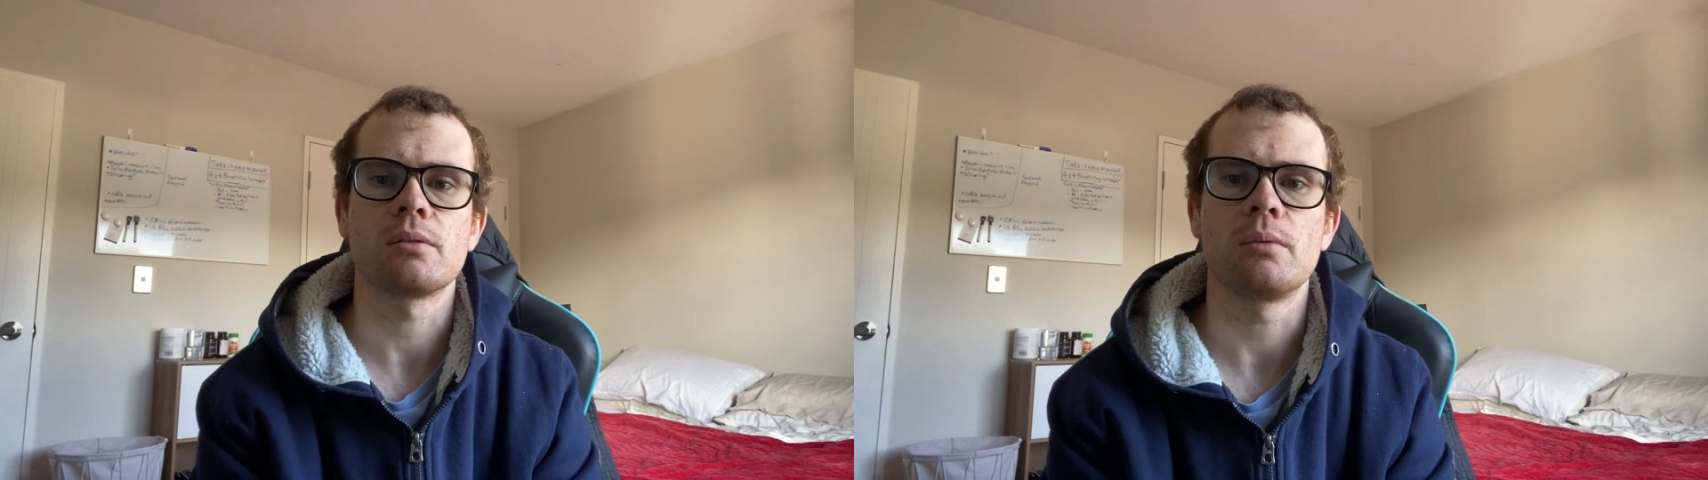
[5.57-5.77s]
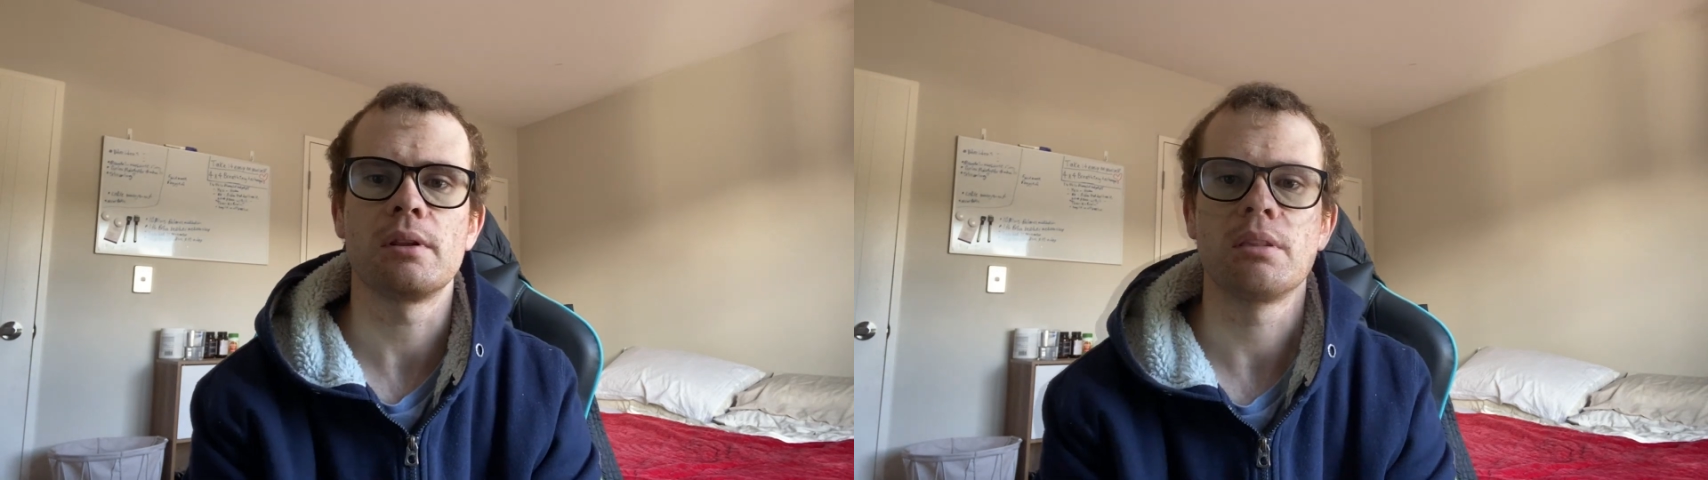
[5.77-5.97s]

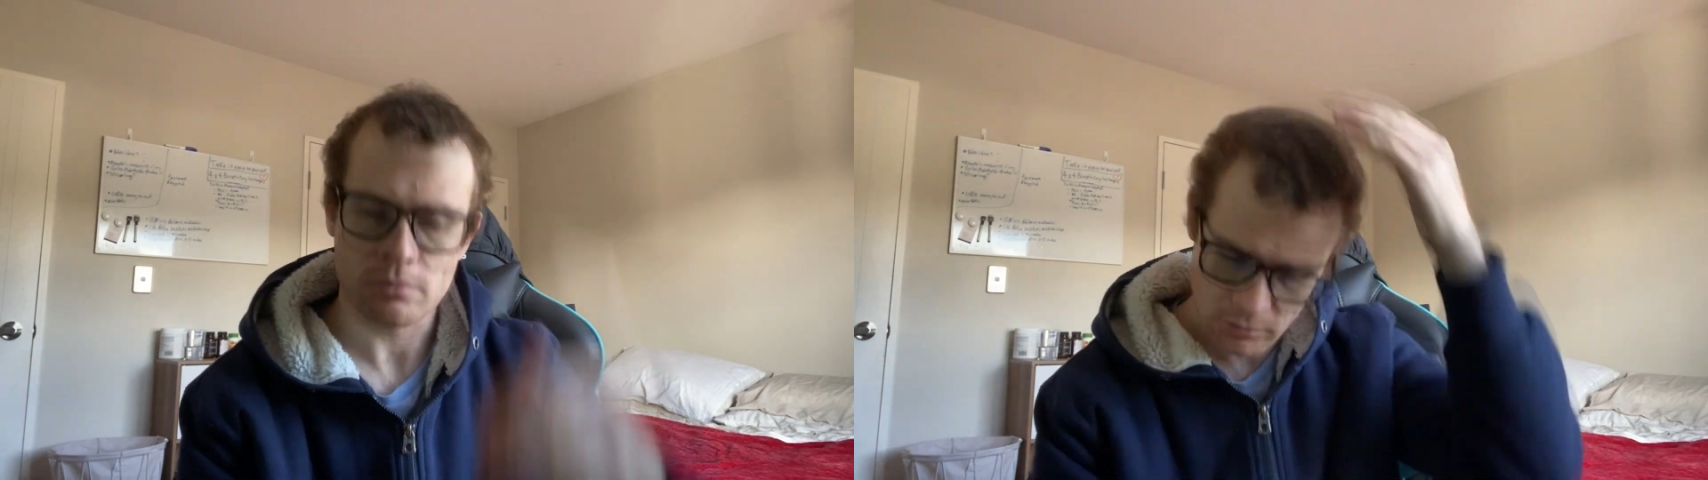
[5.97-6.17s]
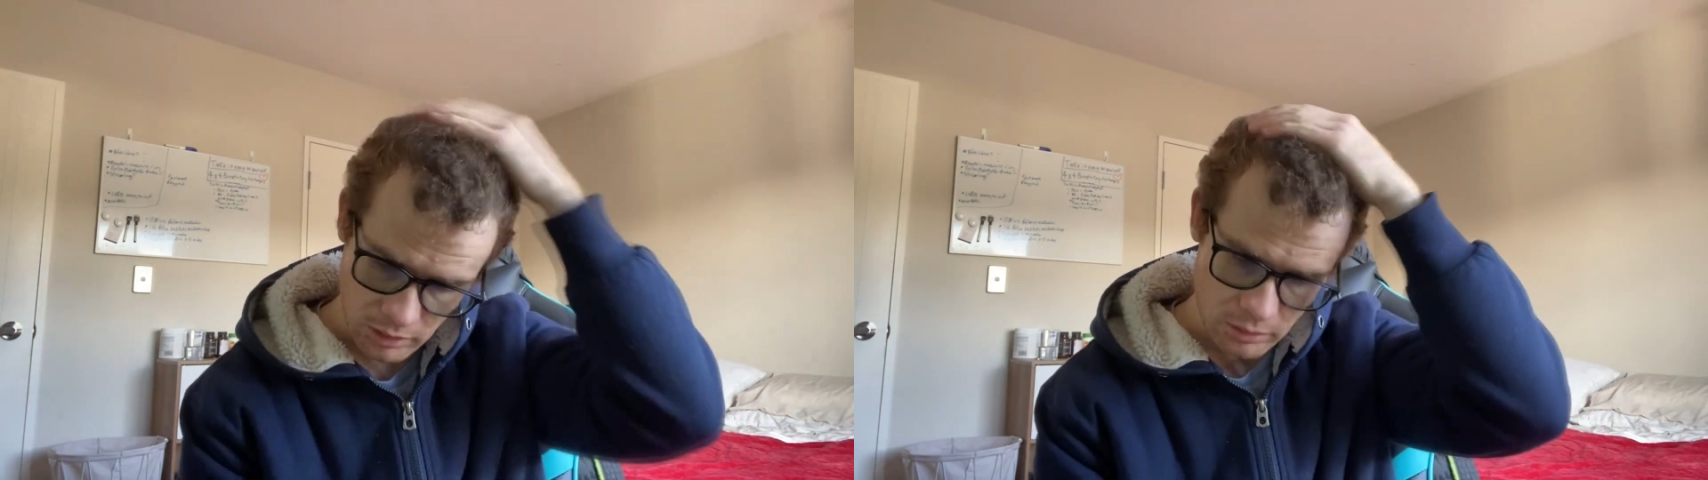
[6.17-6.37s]
with
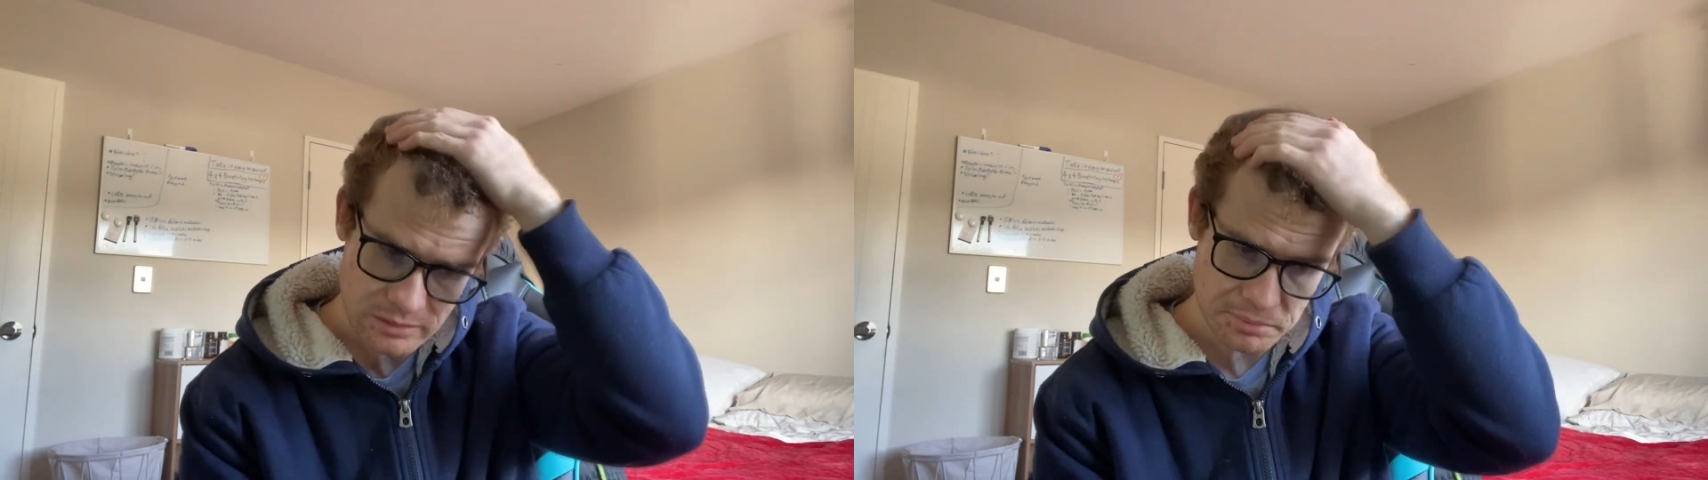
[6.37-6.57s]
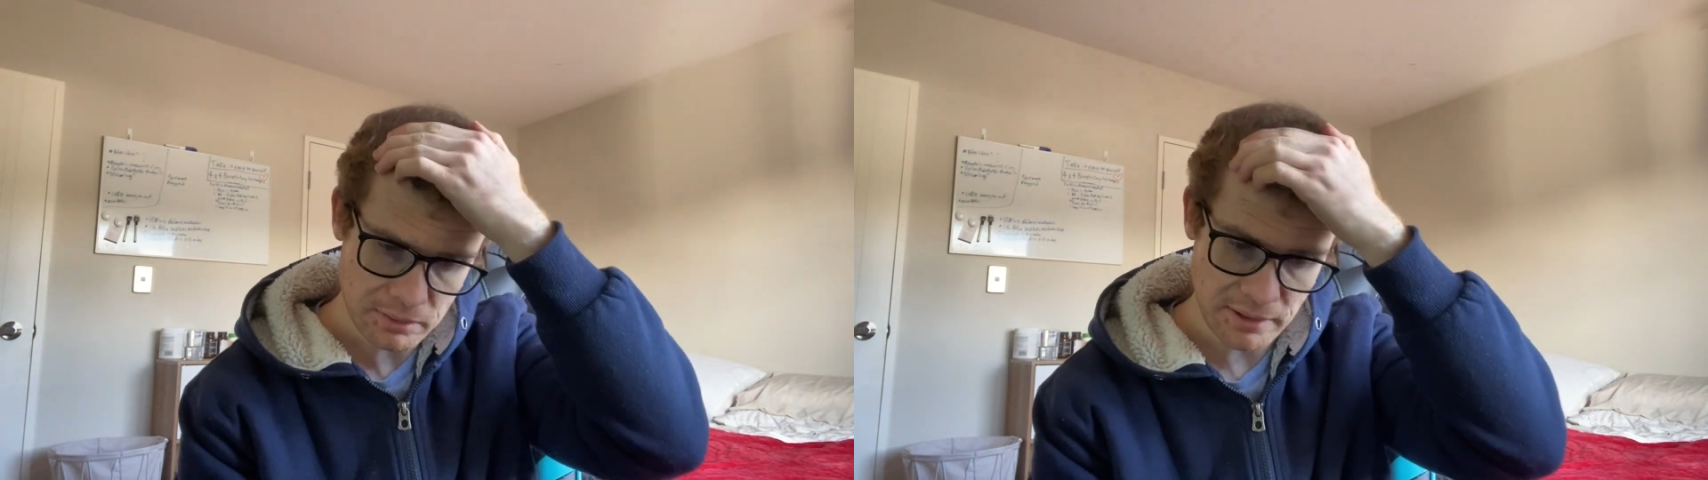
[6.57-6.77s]

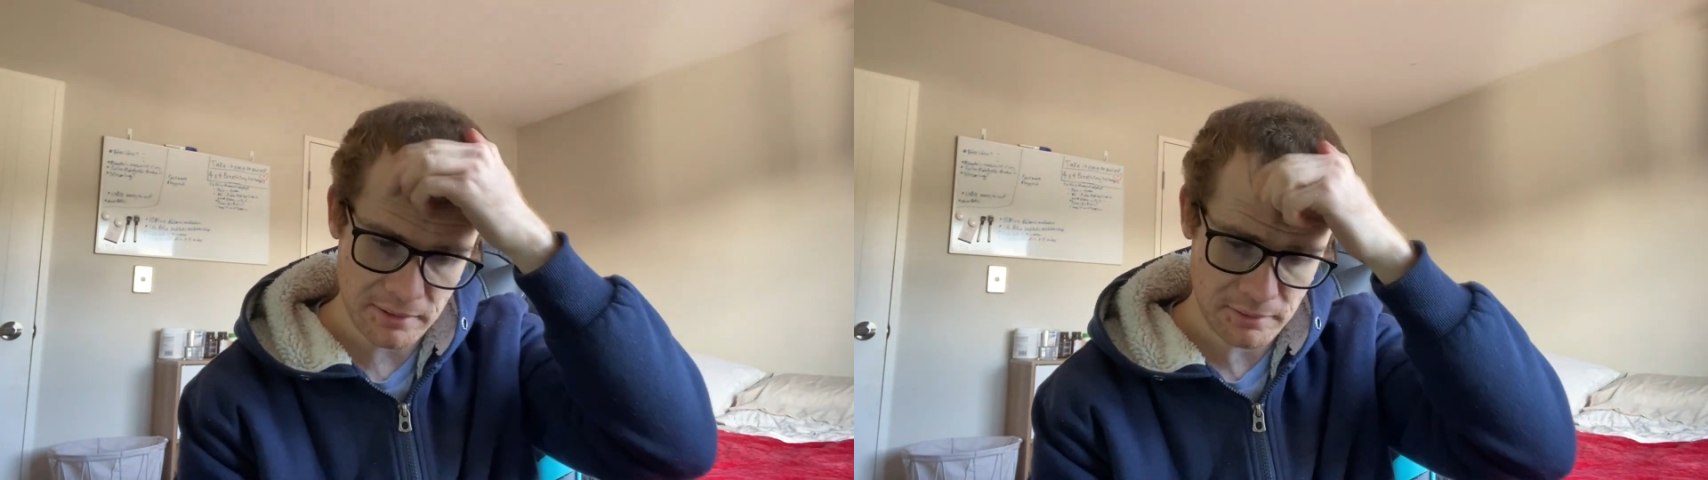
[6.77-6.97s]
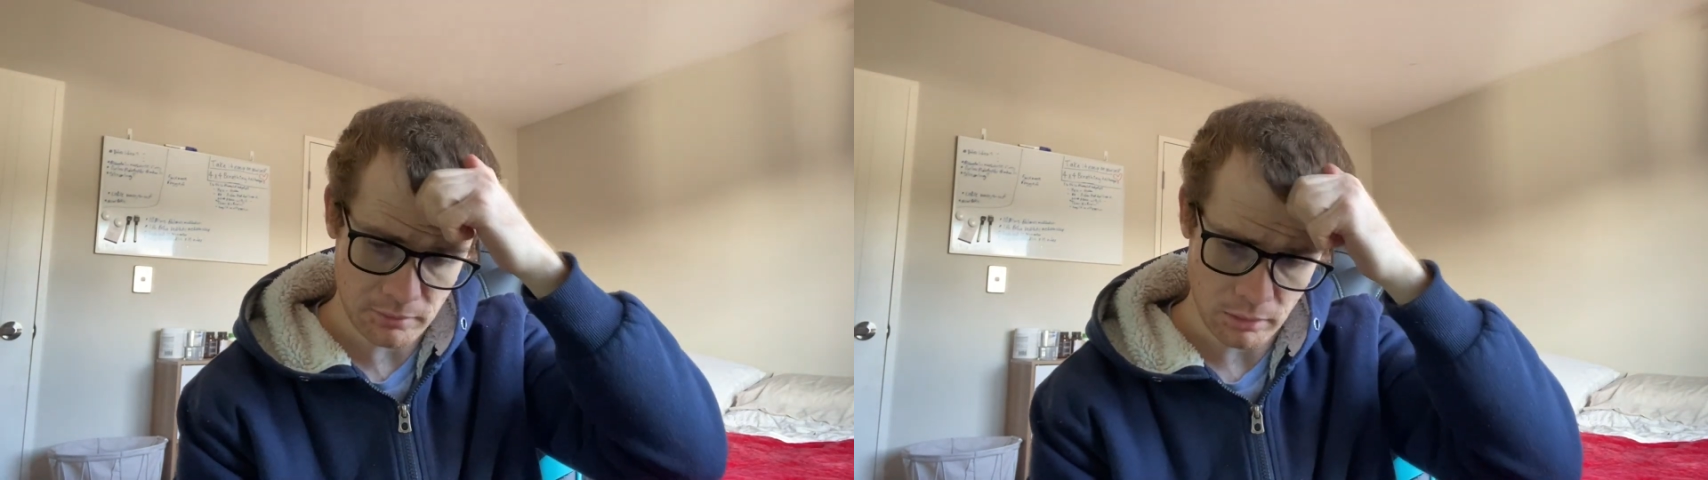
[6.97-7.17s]

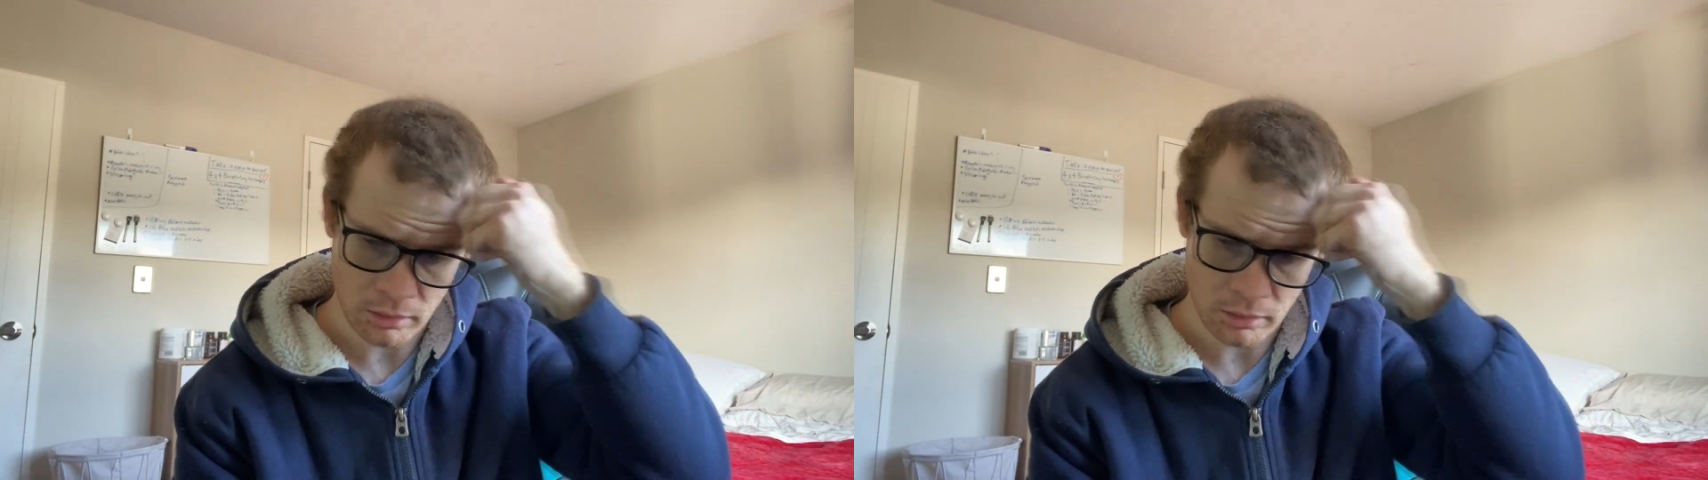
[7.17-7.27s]
cosplaying